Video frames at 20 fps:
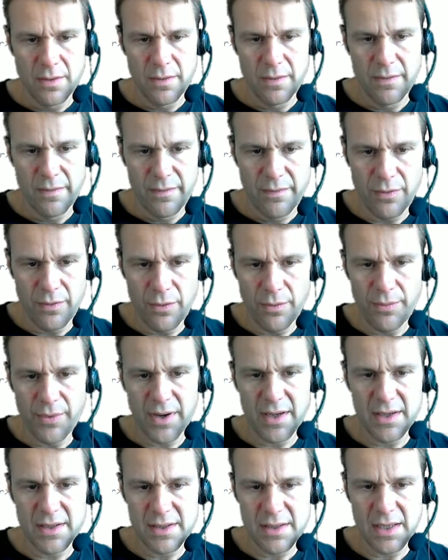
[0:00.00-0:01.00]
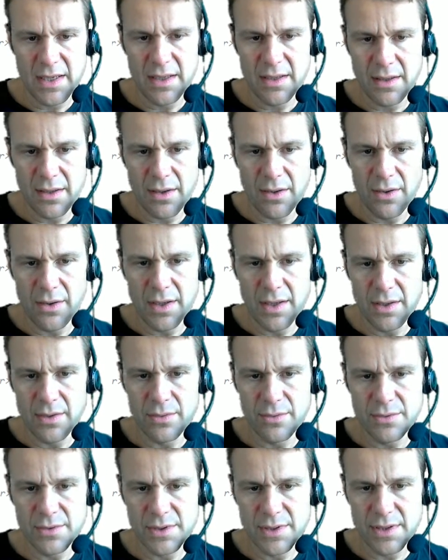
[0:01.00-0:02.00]
for brackets int I
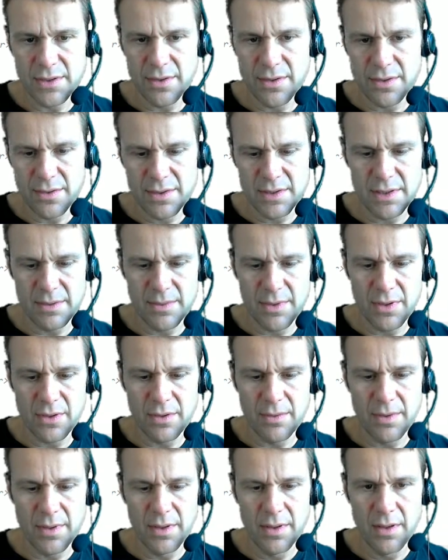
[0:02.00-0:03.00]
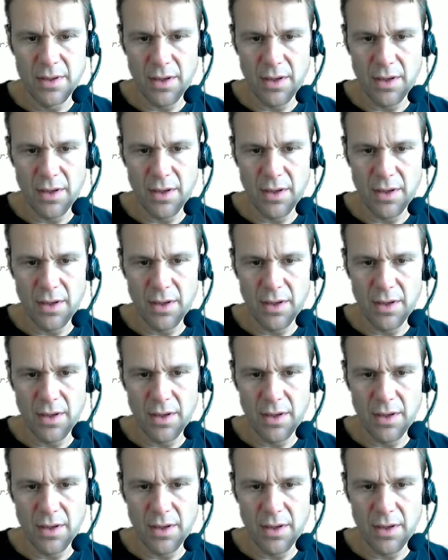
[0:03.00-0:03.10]
equals 0 semicolon